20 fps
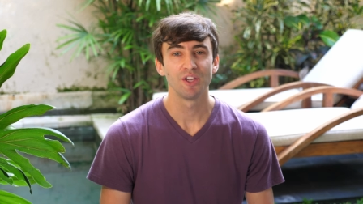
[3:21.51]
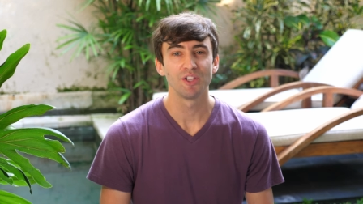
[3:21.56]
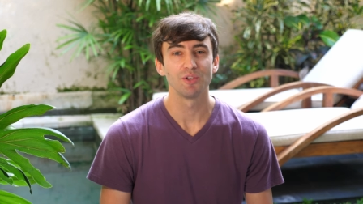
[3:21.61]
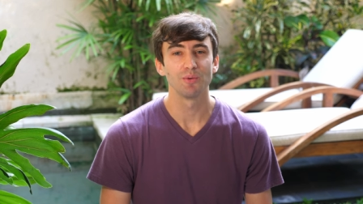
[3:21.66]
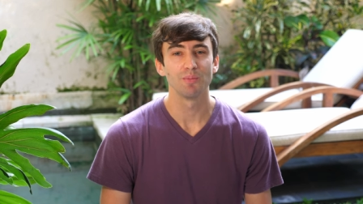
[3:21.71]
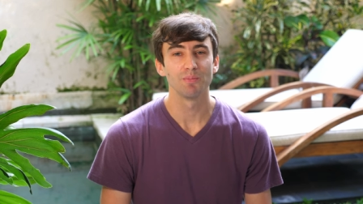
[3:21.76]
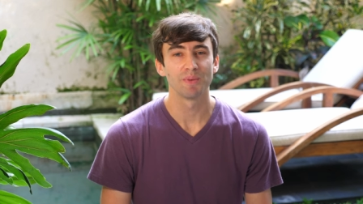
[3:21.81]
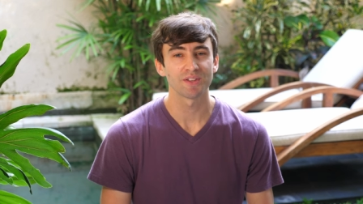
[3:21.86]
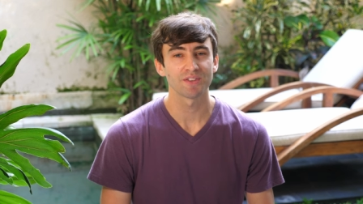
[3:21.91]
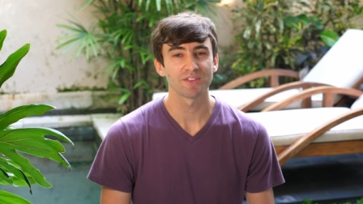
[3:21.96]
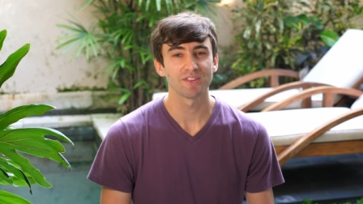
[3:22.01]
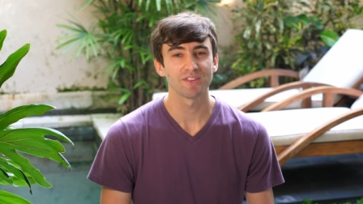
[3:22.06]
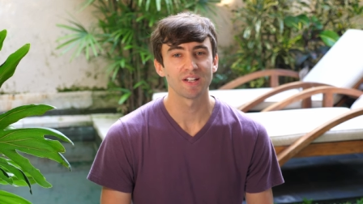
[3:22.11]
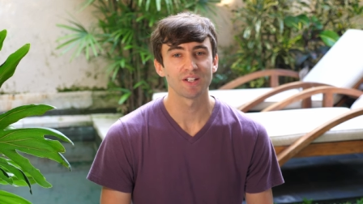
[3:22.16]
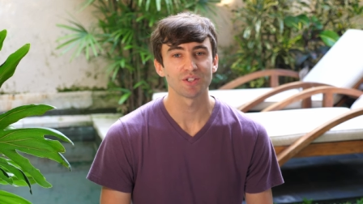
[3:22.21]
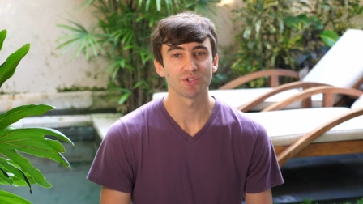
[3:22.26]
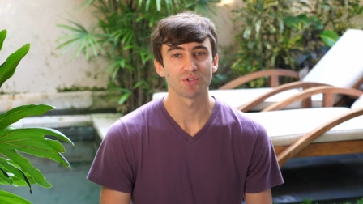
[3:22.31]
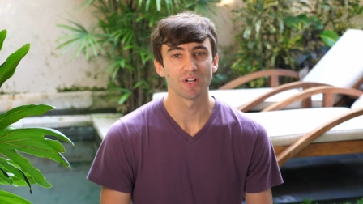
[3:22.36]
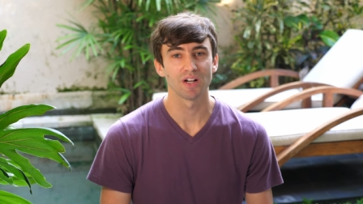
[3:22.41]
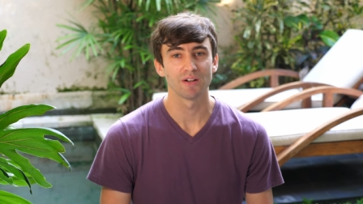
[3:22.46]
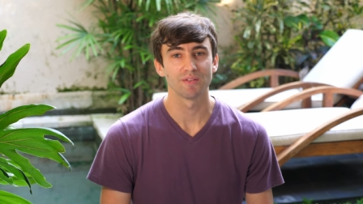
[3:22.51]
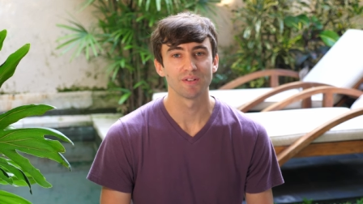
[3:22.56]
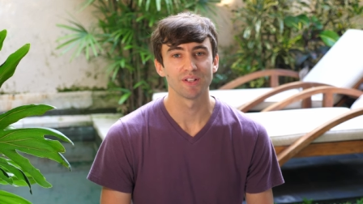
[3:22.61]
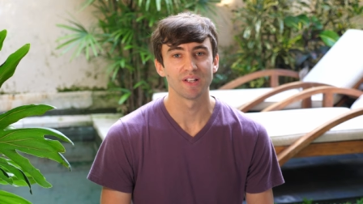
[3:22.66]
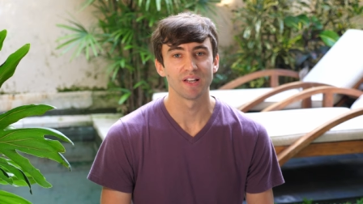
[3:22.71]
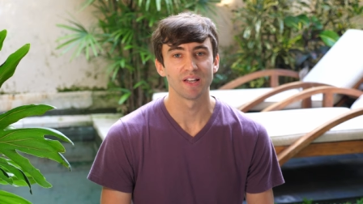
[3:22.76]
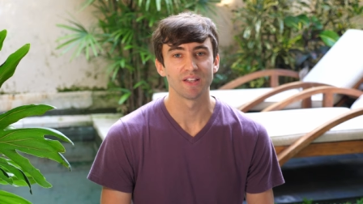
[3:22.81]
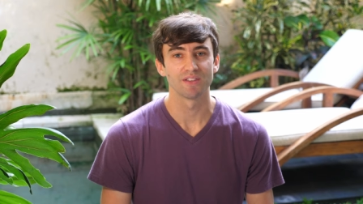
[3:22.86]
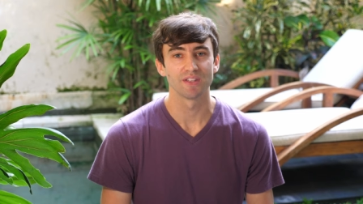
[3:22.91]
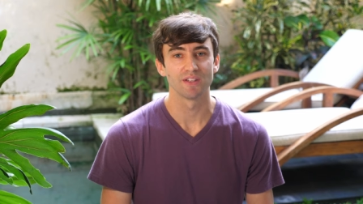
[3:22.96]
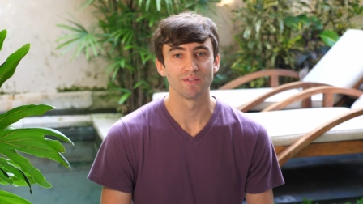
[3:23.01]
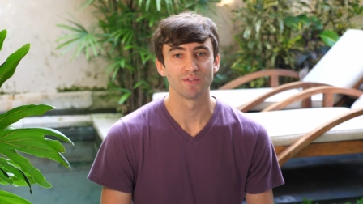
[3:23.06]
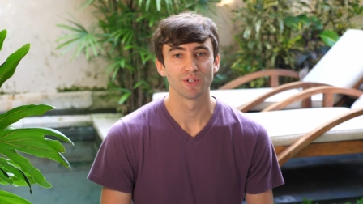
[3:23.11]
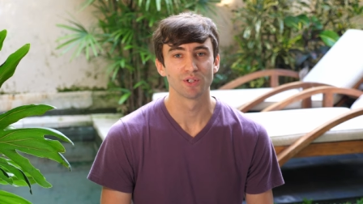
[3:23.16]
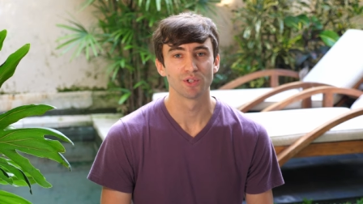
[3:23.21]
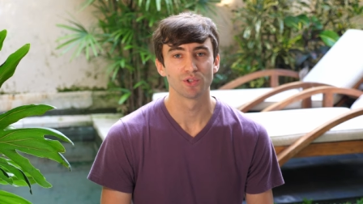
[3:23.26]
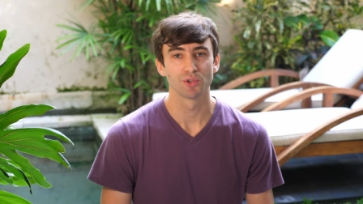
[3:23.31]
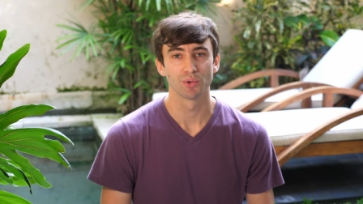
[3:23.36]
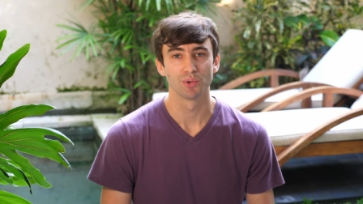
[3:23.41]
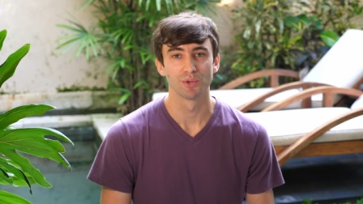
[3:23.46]
you must not travel as if
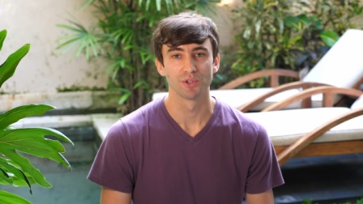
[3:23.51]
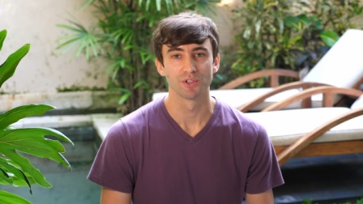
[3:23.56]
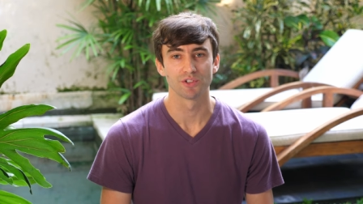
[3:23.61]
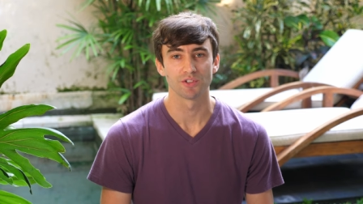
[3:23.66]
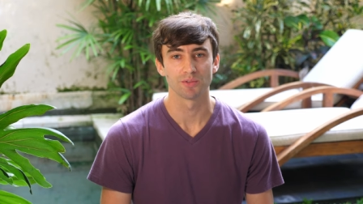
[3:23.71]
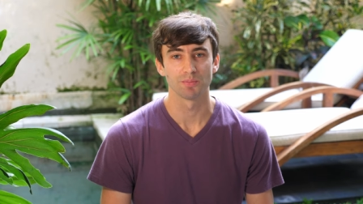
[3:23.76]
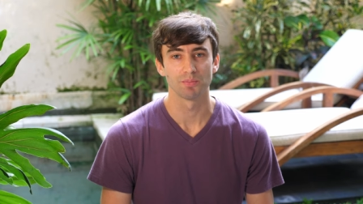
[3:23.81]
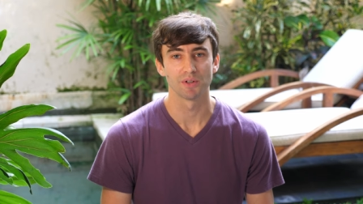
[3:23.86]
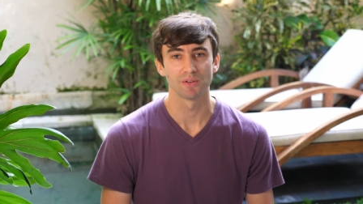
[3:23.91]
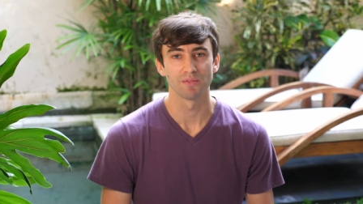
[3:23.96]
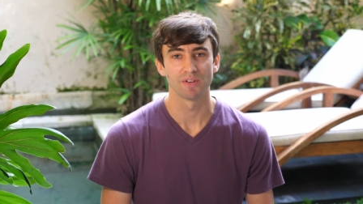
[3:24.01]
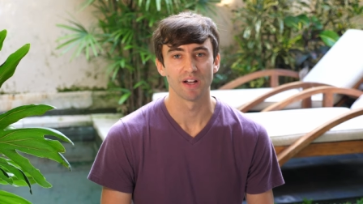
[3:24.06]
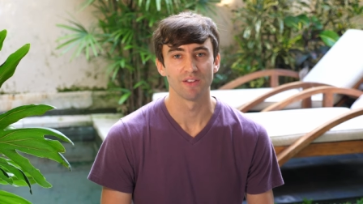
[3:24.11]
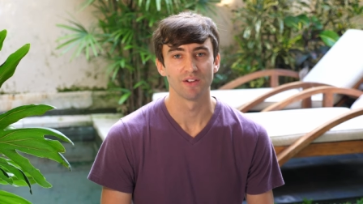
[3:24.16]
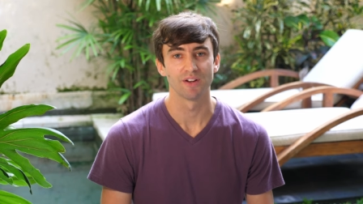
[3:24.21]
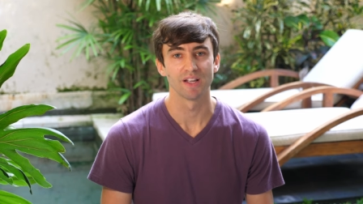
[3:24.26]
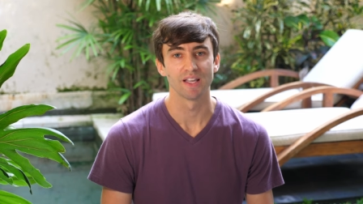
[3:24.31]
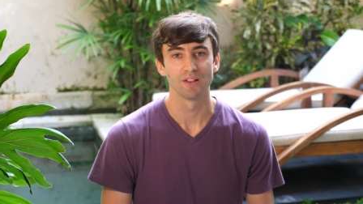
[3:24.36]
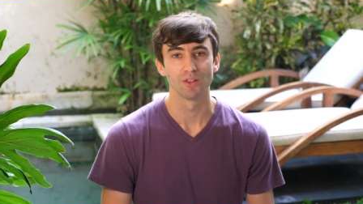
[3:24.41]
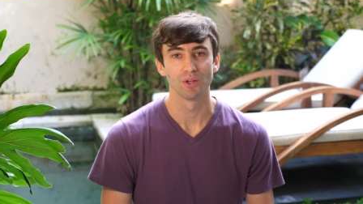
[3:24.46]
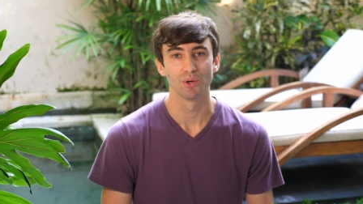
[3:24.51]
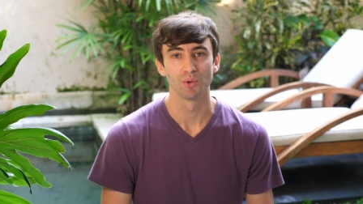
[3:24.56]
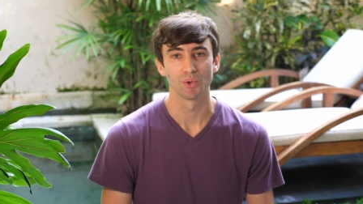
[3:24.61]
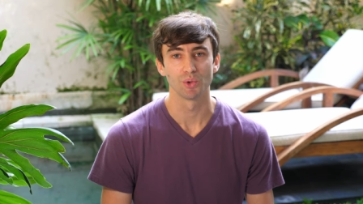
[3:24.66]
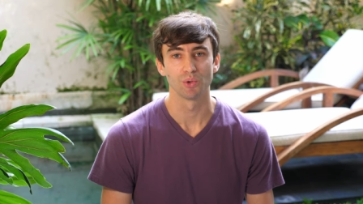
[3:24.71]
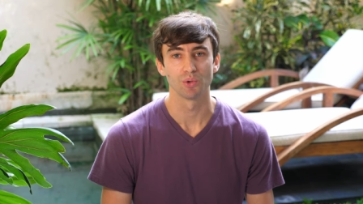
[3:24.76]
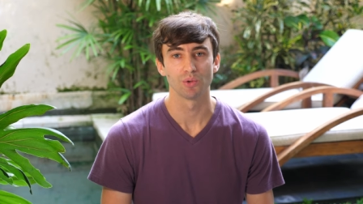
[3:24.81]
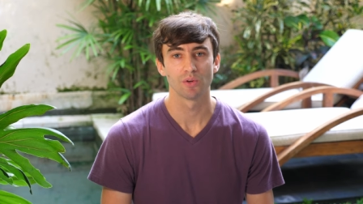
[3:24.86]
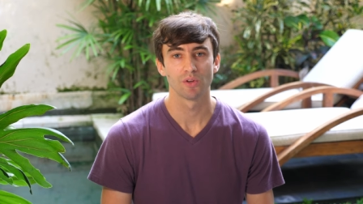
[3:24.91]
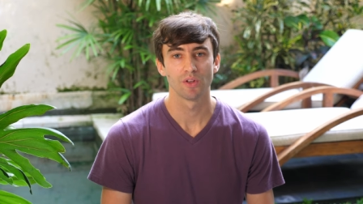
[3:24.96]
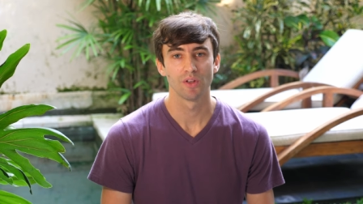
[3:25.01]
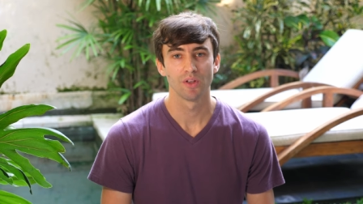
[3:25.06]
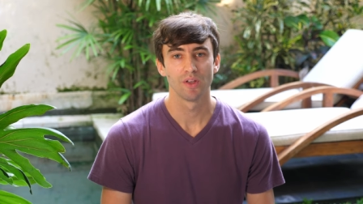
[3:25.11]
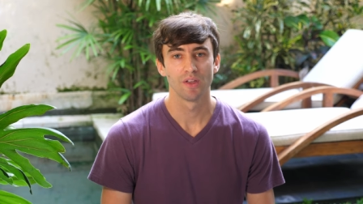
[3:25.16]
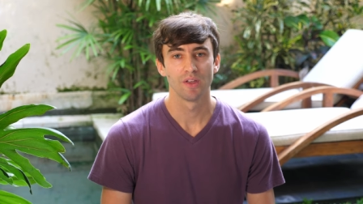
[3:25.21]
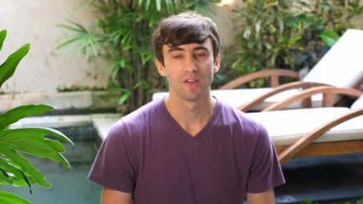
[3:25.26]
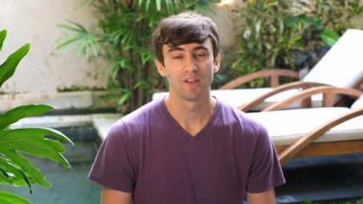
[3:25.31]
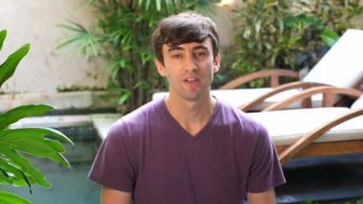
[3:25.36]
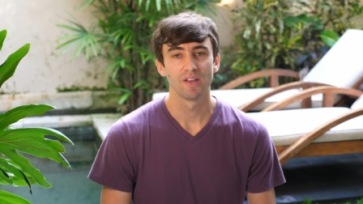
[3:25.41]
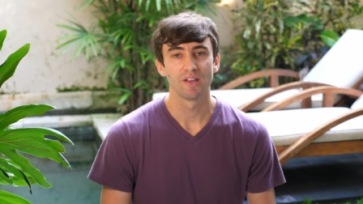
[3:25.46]
you're a tourist, but rather a local.
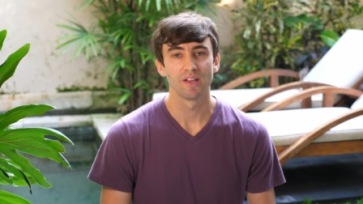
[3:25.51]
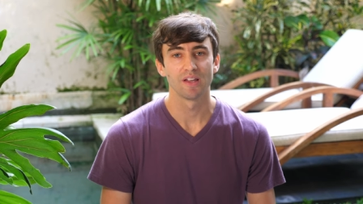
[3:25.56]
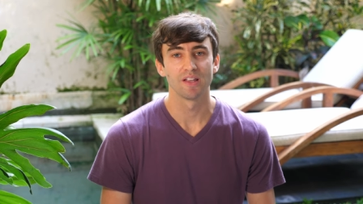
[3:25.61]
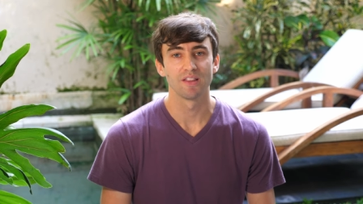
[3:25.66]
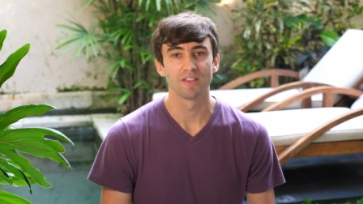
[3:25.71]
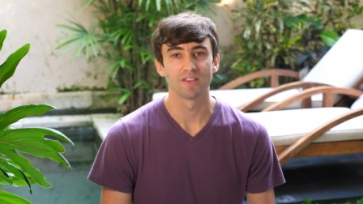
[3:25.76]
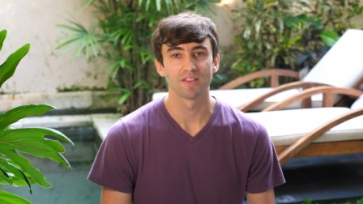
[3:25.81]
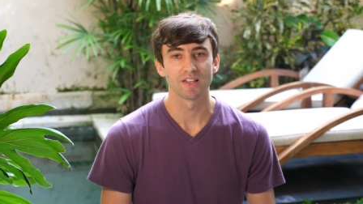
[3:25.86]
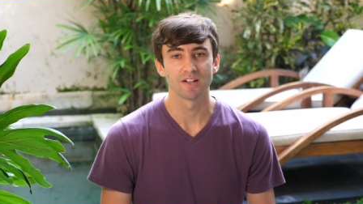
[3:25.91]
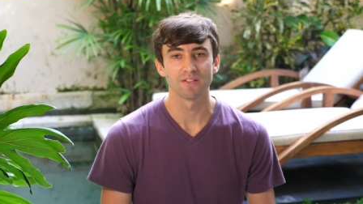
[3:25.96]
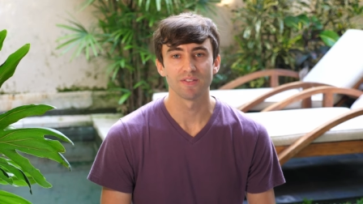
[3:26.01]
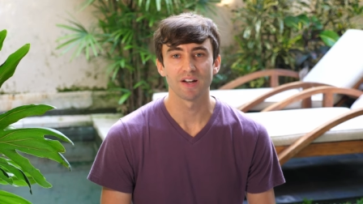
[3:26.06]
Instead of